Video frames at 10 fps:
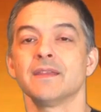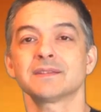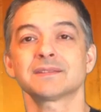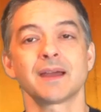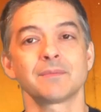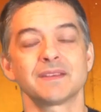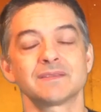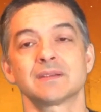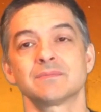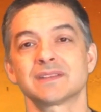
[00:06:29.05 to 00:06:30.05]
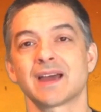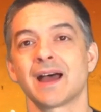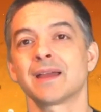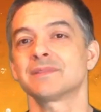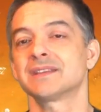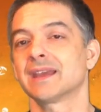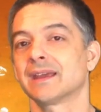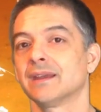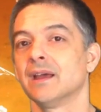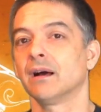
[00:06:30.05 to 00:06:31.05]
this time gives him time to
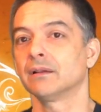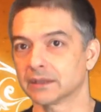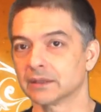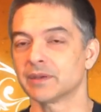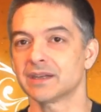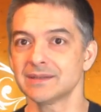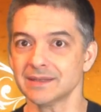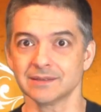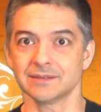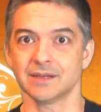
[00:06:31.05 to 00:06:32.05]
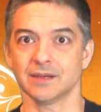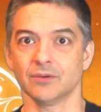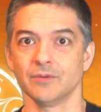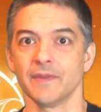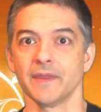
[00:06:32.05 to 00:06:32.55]
get a little bit addicted to you.